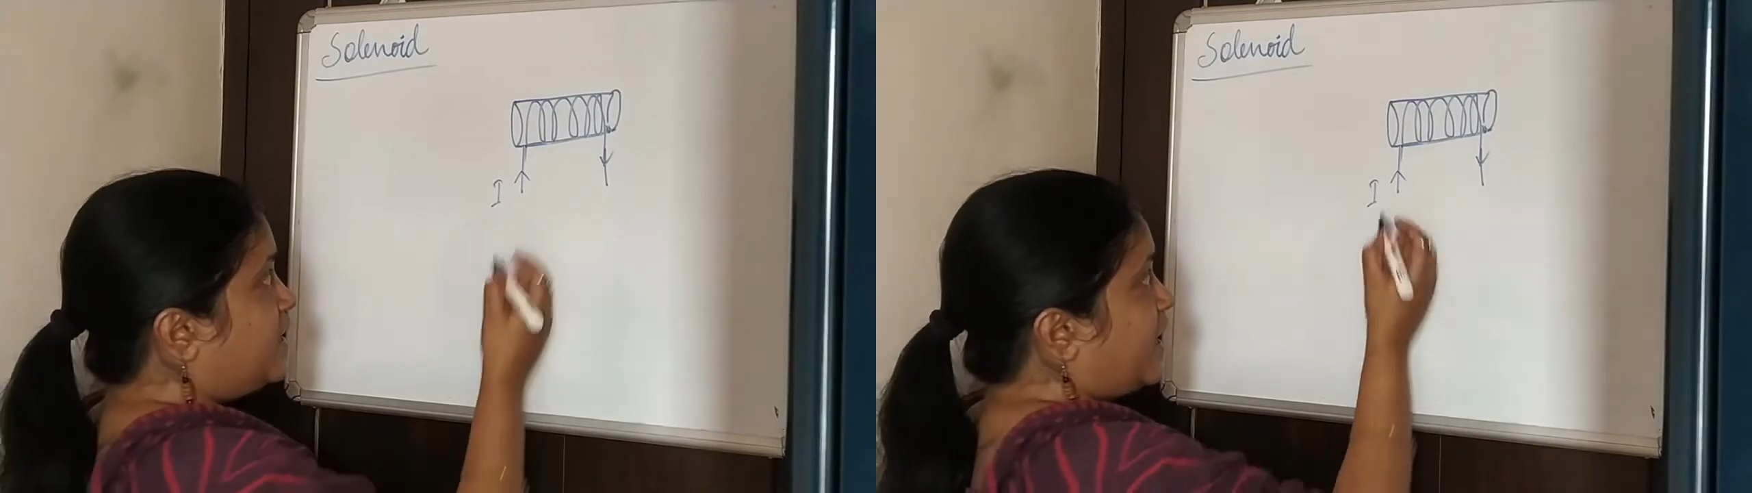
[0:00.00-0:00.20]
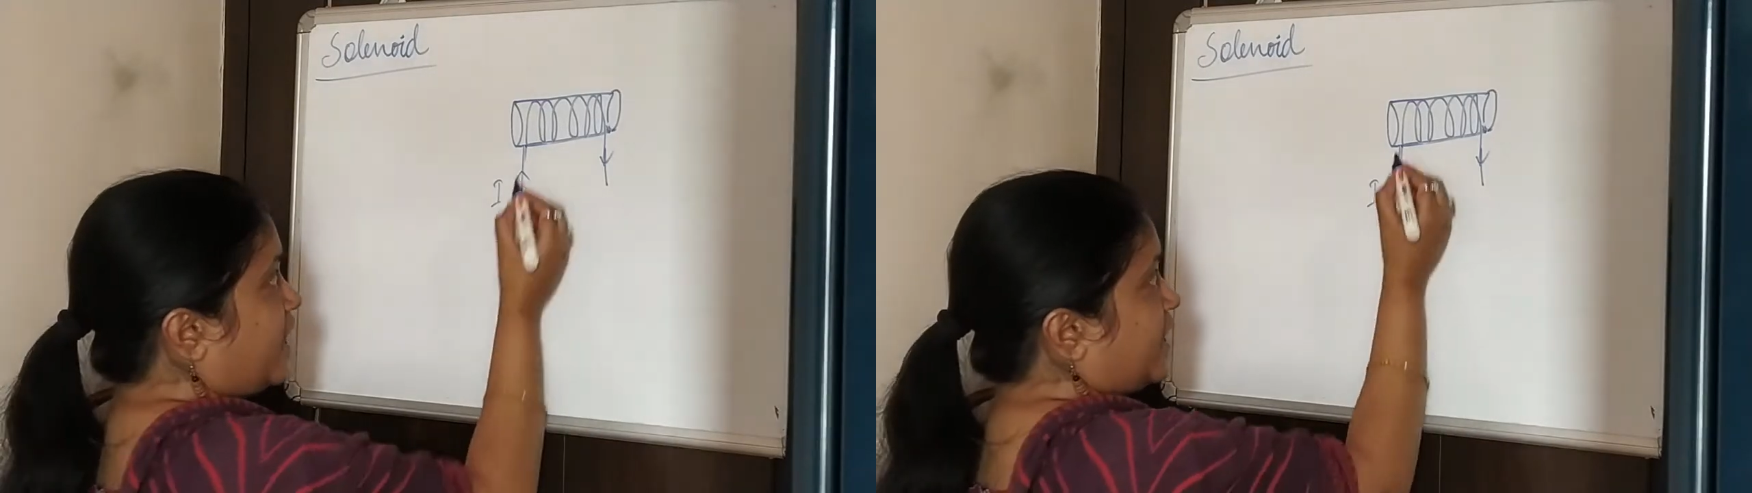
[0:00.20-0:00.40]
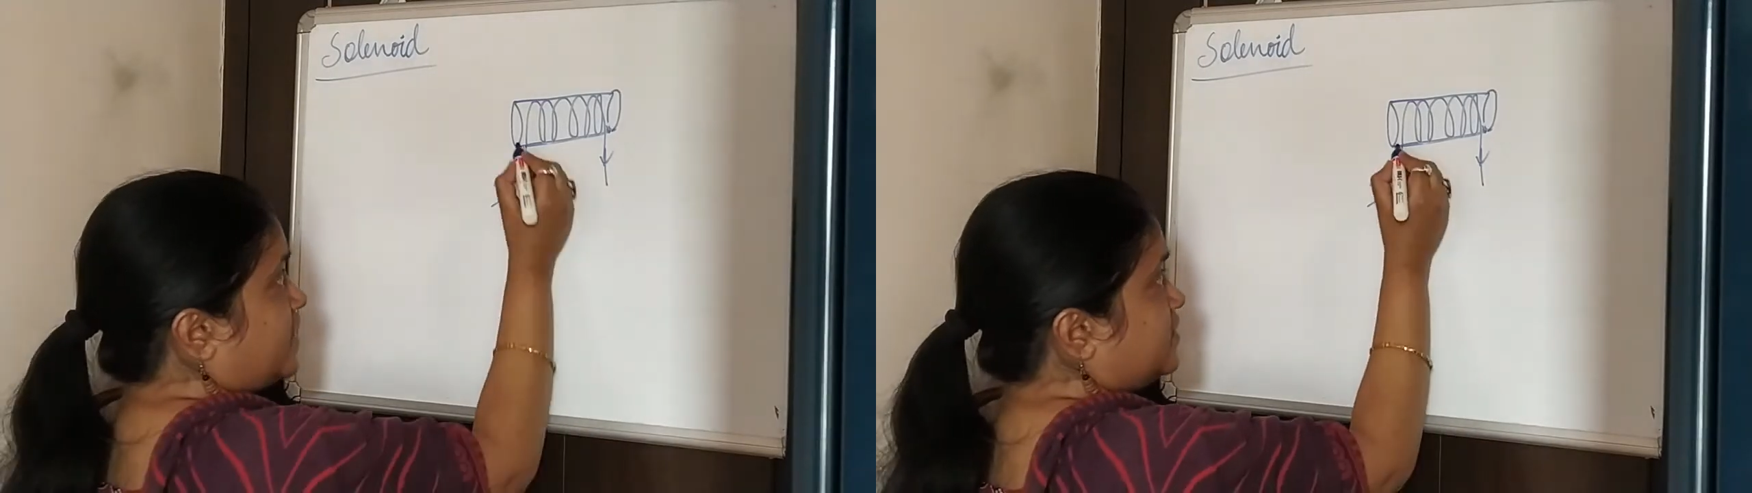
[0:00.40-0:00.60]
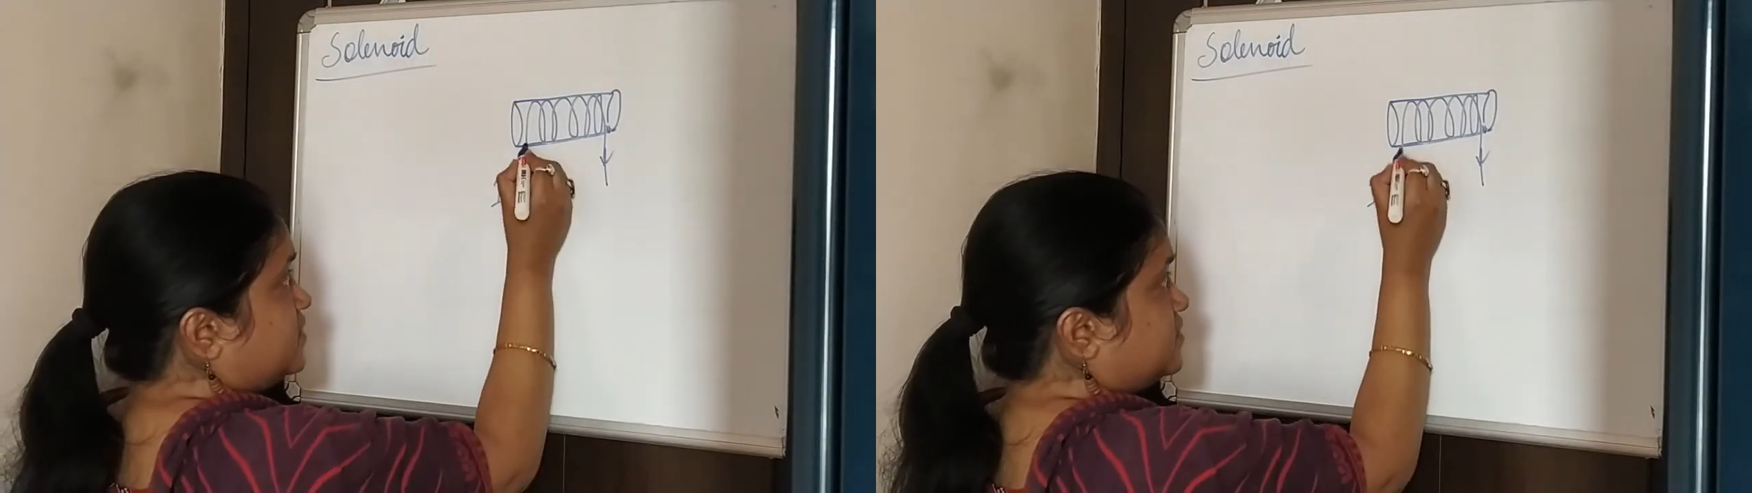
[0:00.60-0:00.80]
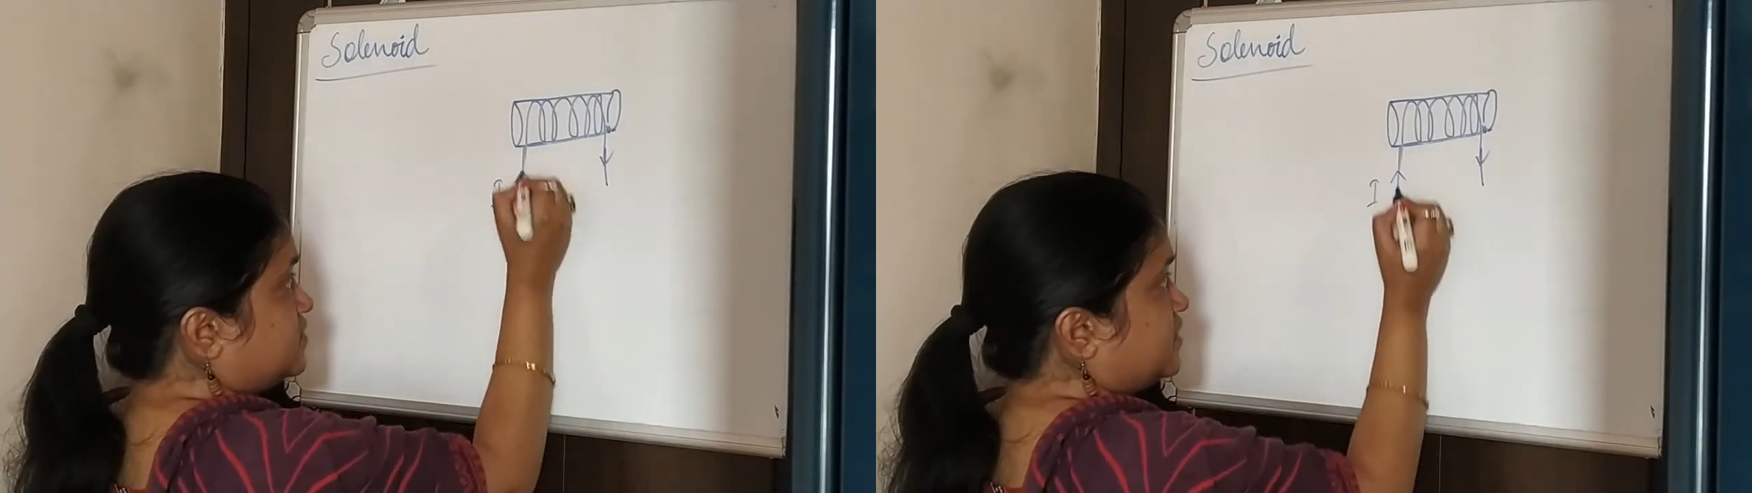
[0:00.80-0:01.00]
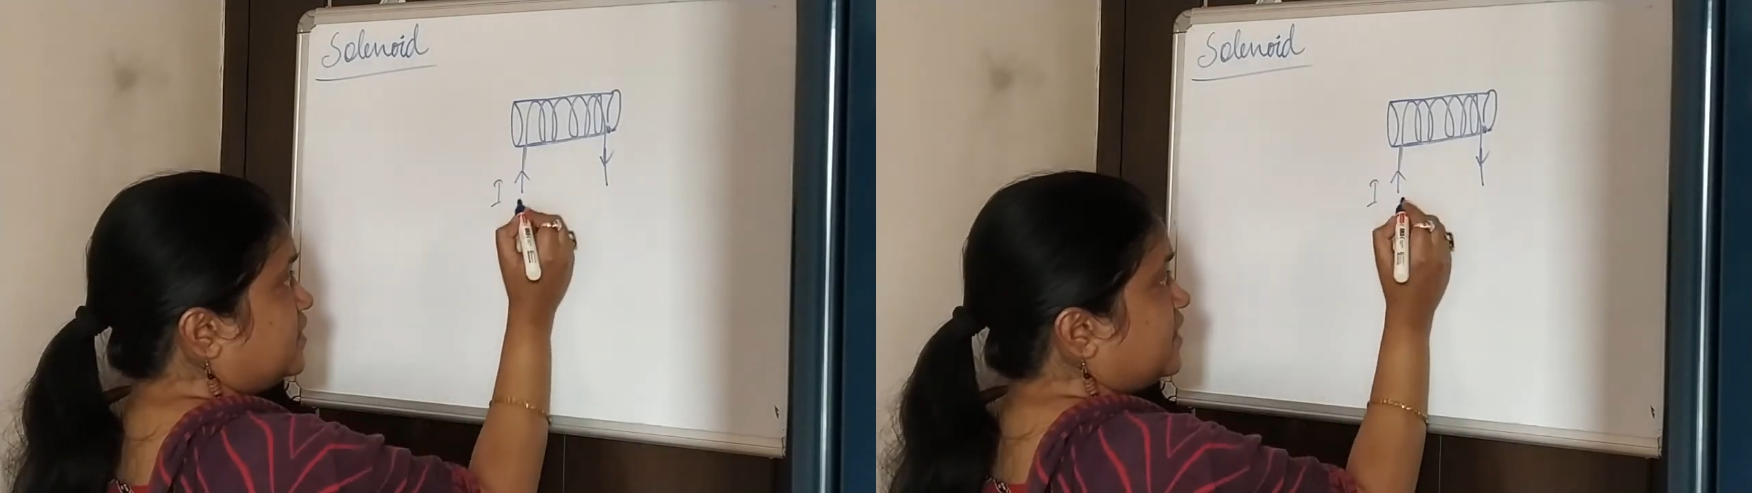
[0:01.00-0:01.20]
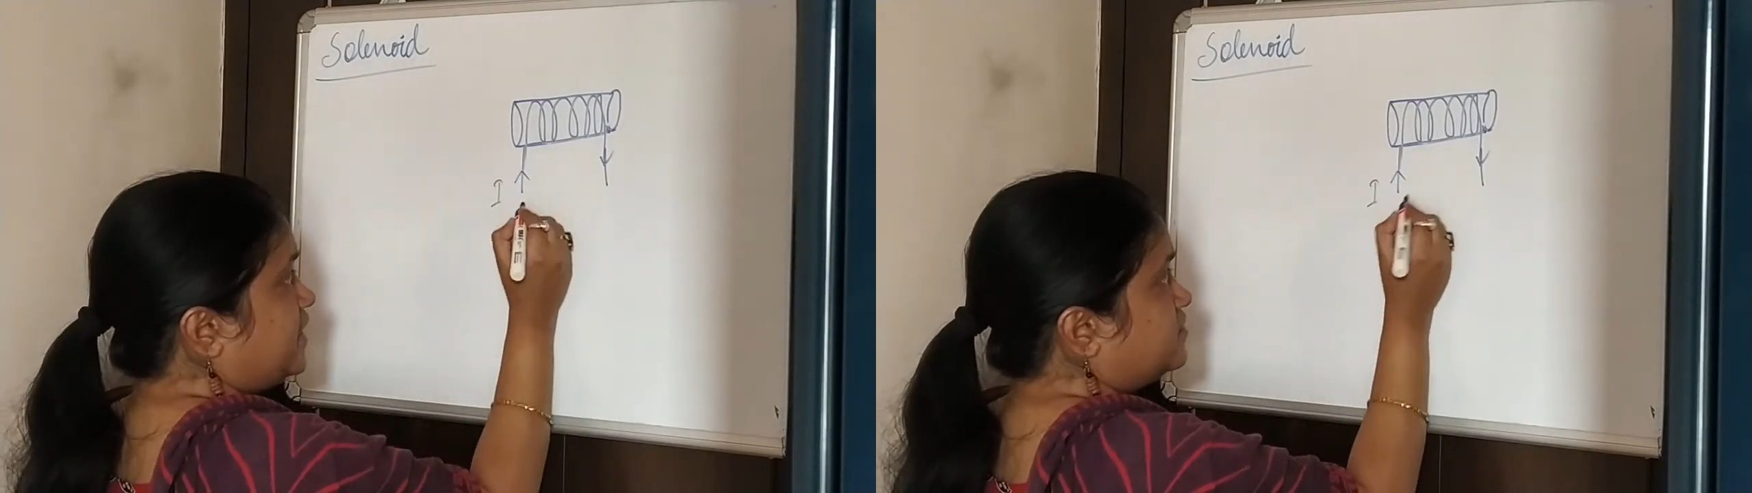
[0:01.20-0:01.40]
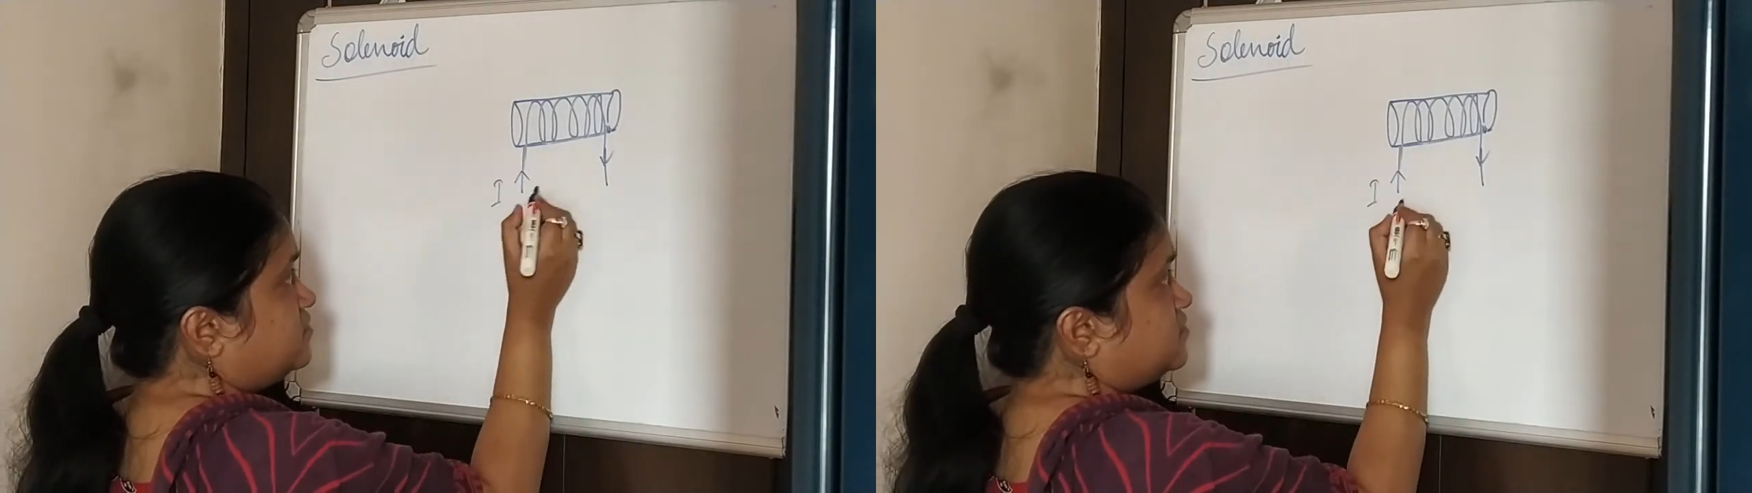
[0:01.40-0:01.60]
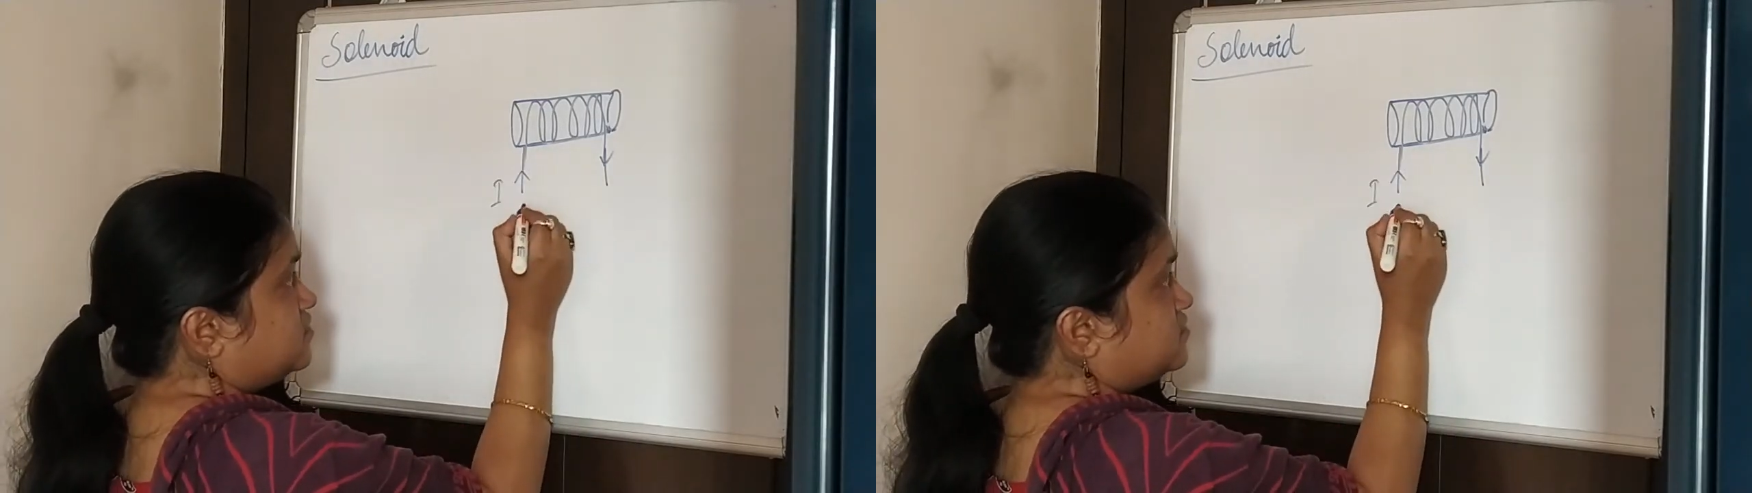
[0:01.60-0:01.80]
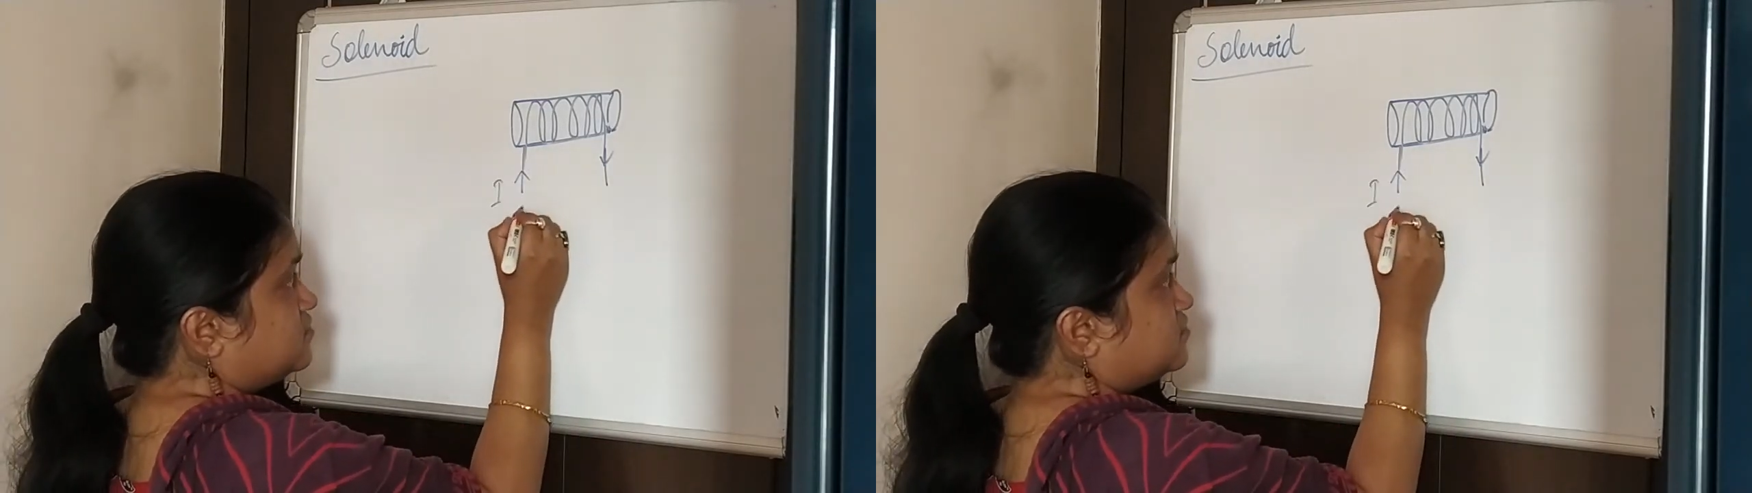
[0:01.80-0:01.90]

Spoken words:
and the length